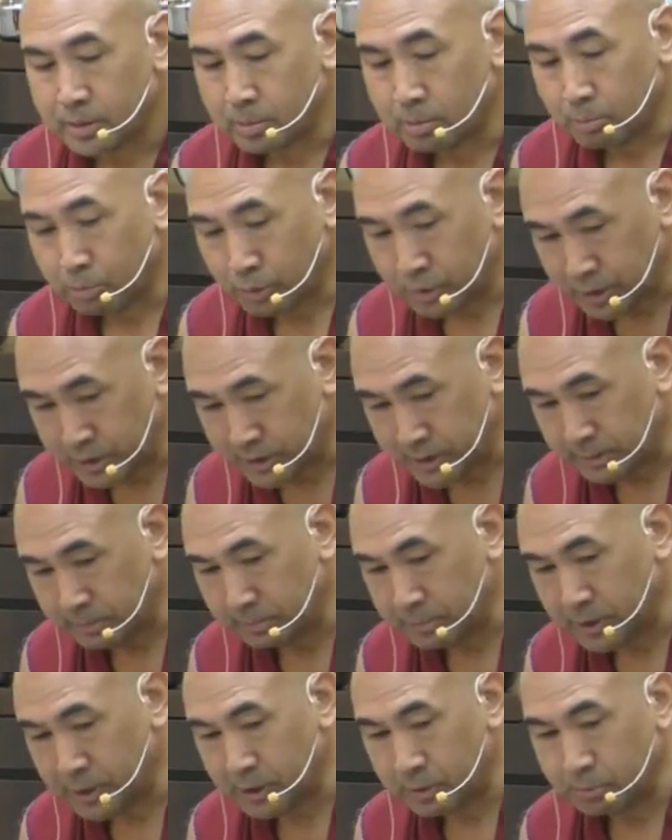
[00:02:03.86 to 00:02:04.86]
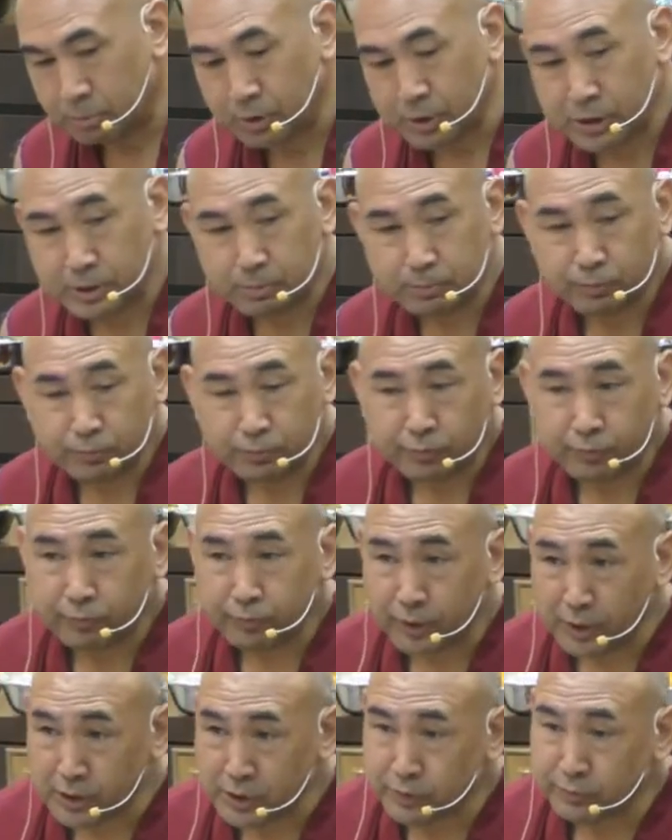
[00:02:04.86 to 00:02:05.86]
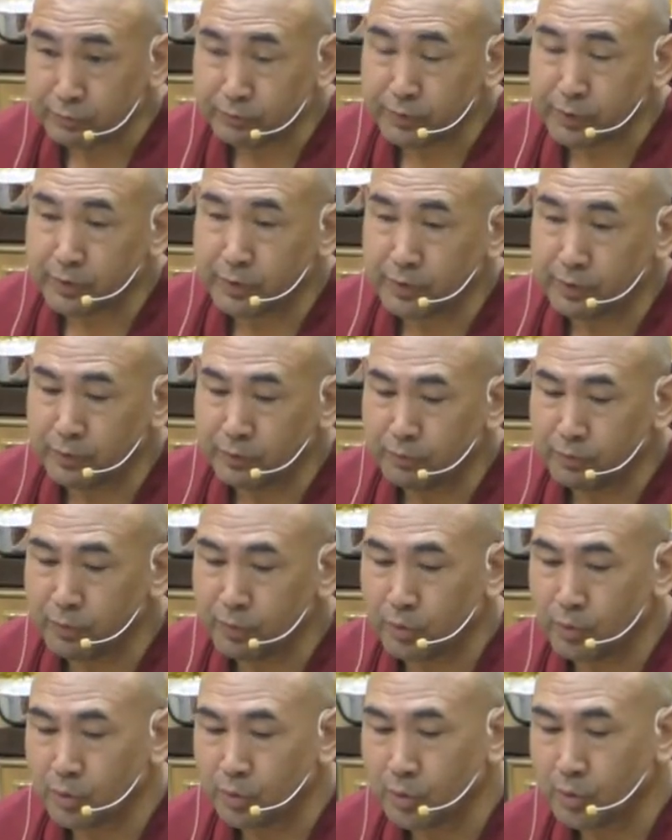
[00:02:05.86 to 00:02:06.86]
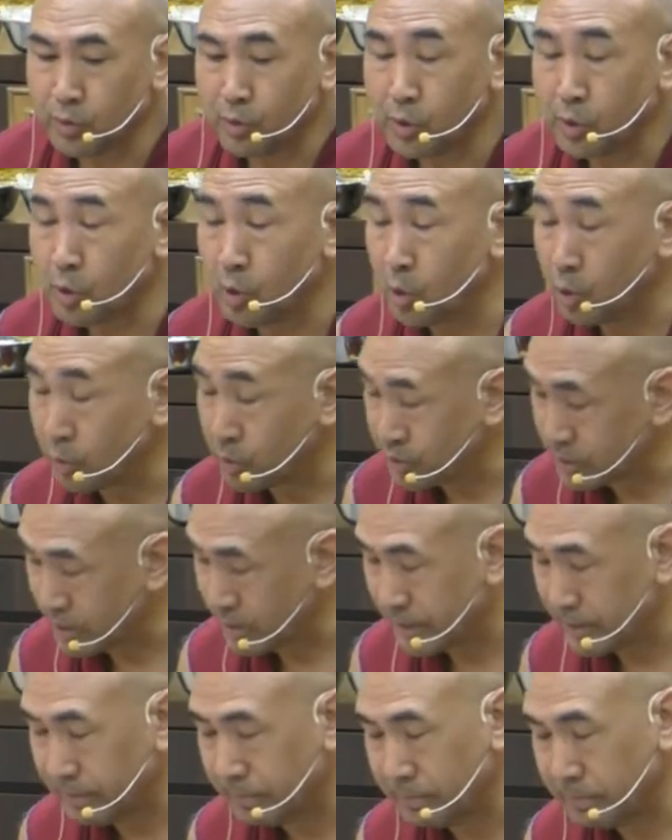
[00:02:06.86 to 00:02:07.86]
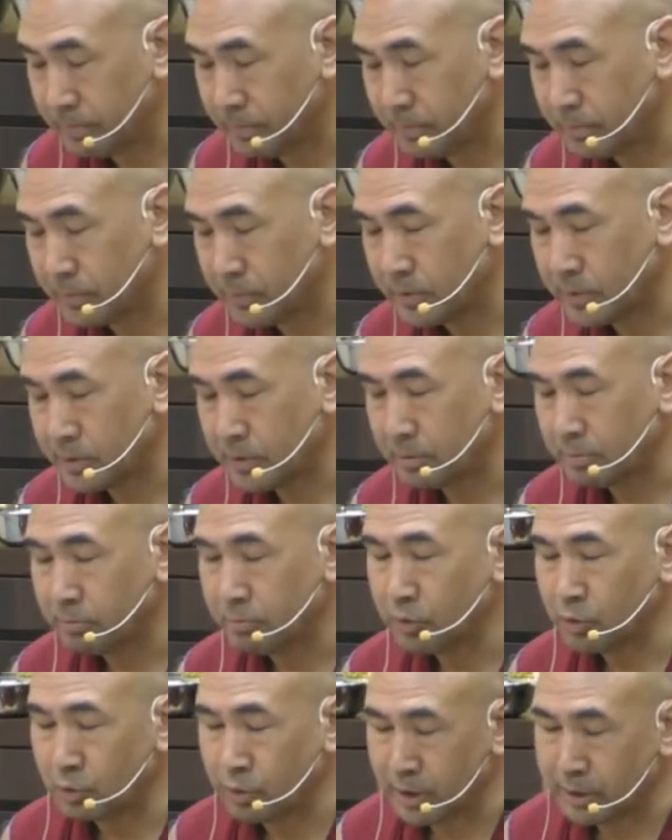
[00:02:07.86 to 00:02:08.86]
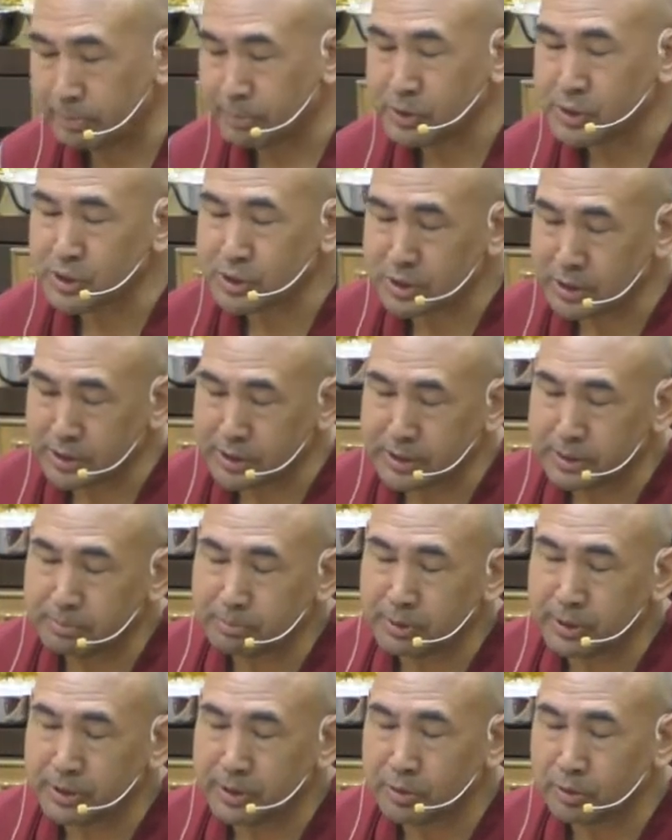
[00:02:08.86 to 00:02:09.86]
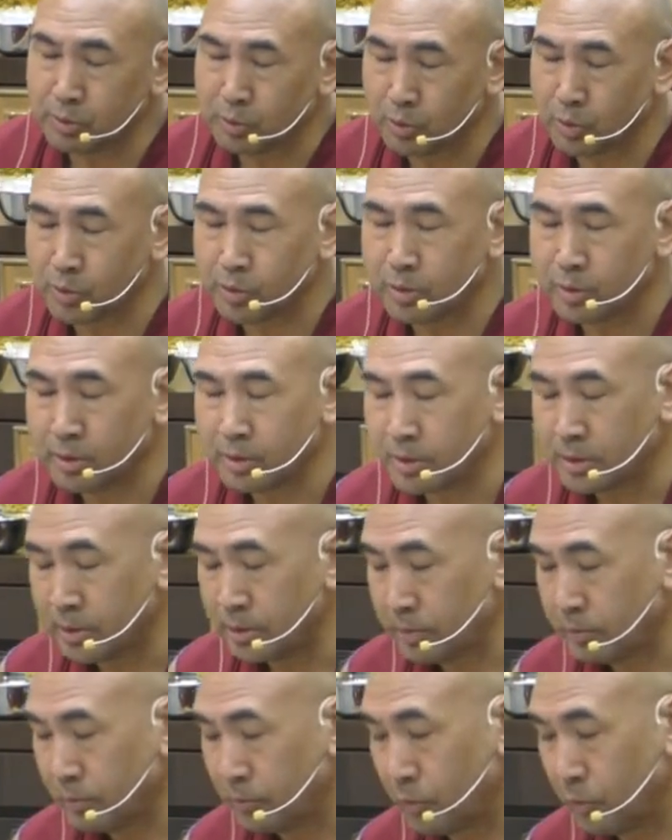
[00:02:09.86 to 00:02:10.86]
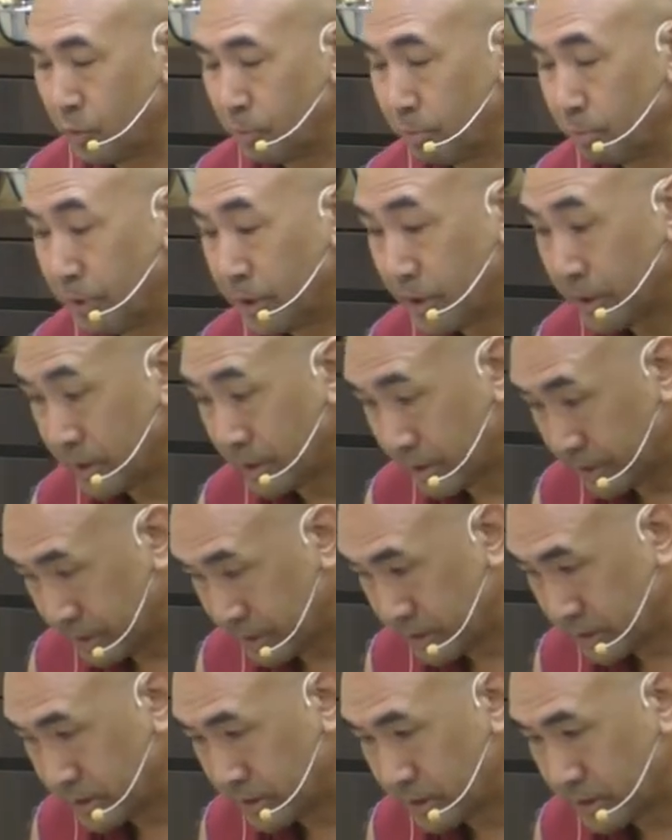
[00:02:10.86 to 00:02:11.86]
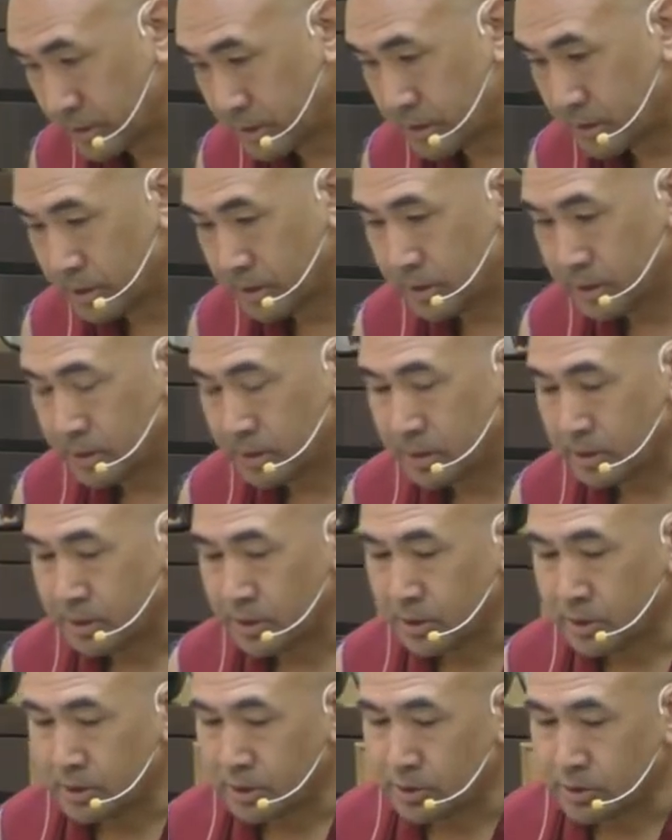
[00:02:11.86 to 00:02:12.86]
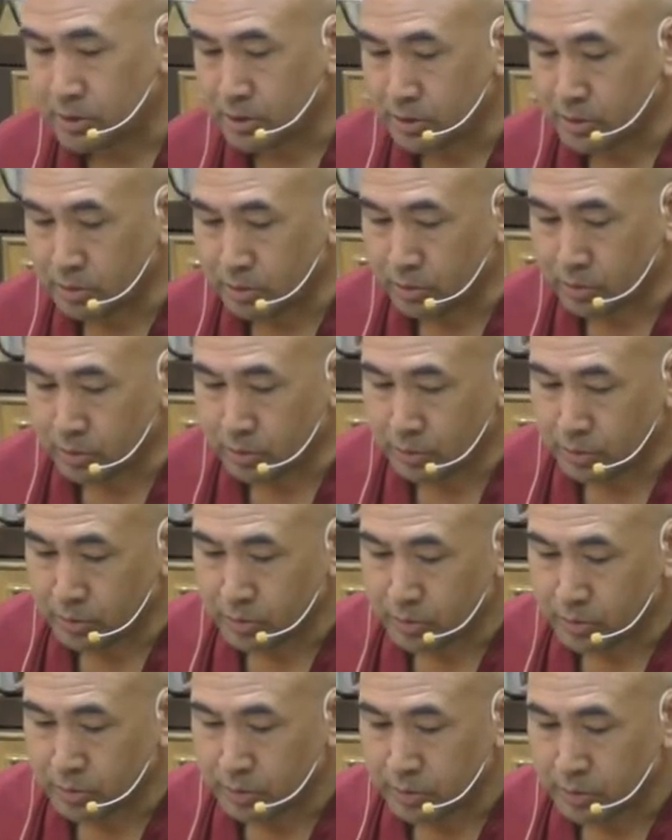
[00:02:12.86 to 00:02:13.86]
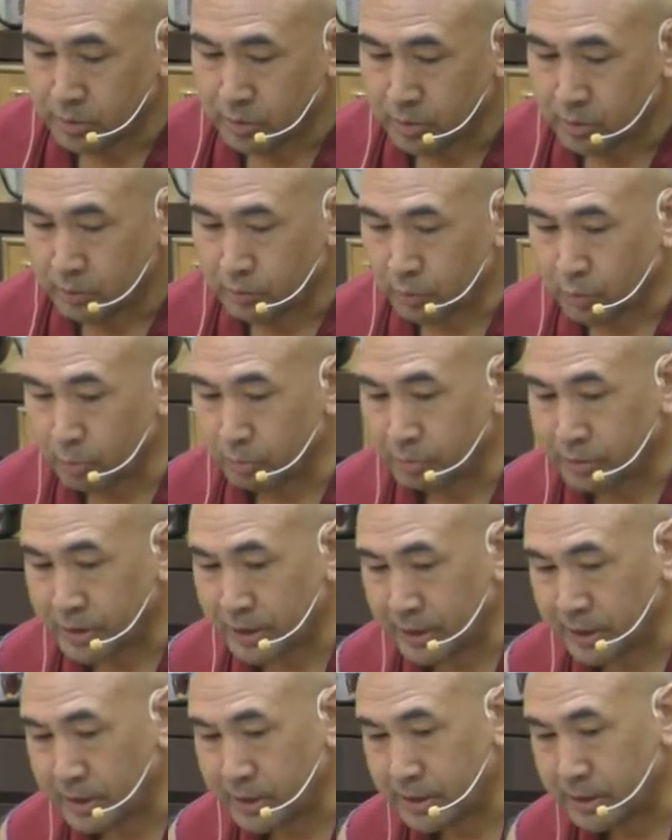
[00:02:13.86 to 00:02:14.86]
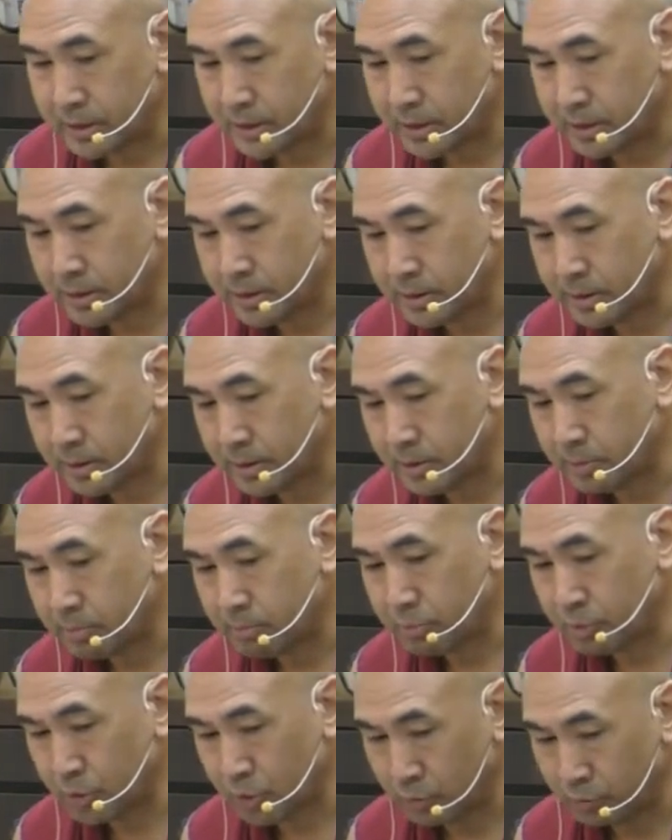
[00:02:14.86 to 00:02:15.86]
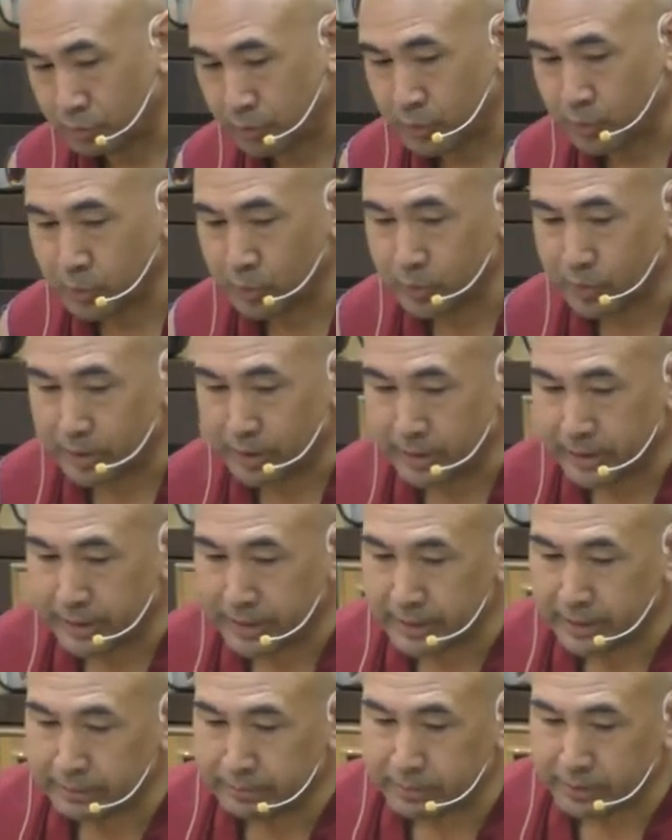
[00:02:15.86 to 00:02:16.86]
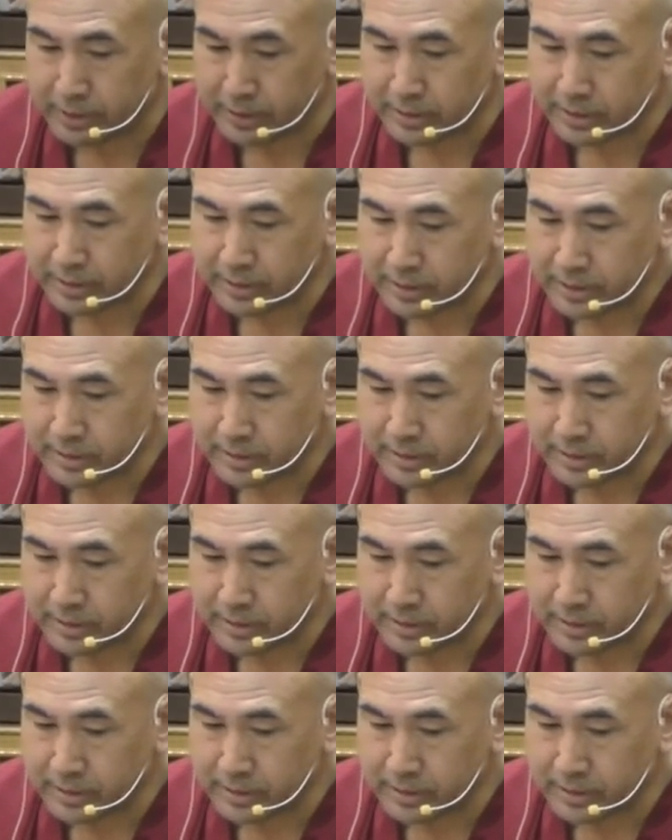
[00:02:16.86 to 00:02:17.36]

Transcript: Buddhism and Buddhist philosophy for long time. You have been study, but not for many years. You know, from that point of view, I have a